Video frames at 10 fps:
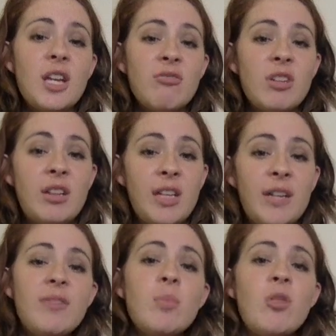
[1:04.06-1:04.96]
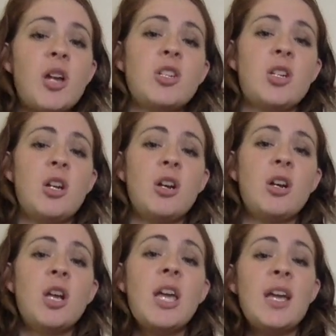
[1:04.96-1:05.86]
can relieve the pressure,
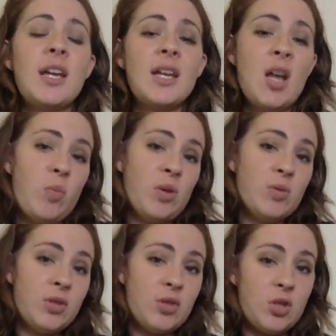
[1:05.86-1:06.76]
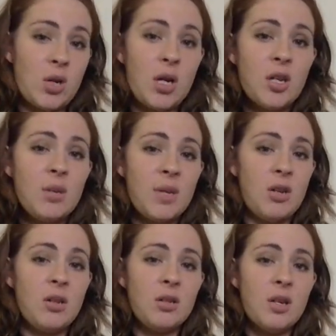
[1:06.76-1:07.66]
it can help you store your
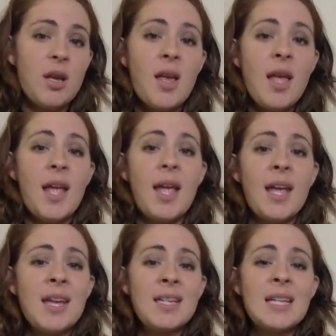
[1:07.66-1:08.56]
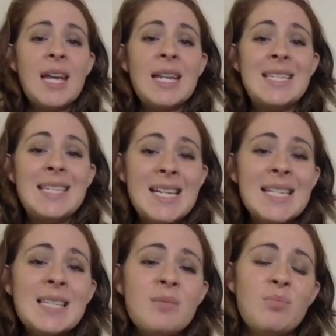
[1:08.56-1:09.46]
milk, and it
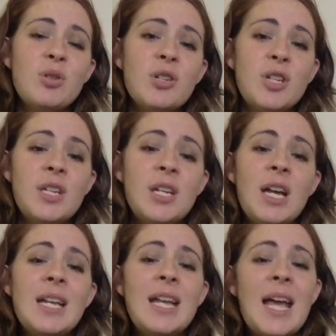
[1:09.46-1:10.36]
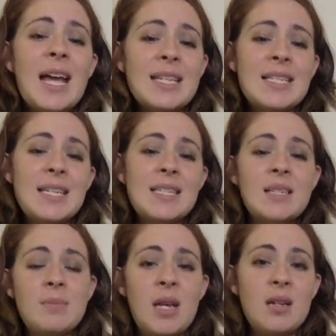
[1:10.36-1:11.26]
doesn't put an excess
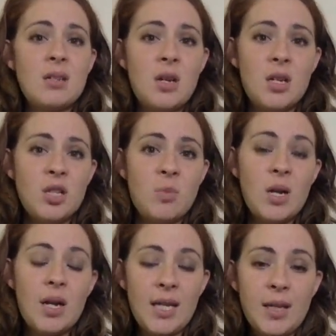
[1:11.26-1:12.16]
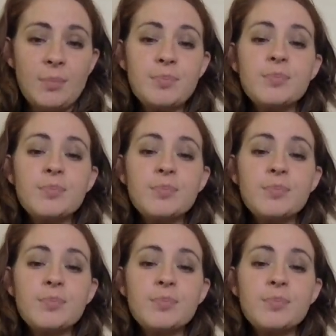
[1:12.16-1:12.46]
demand on your body.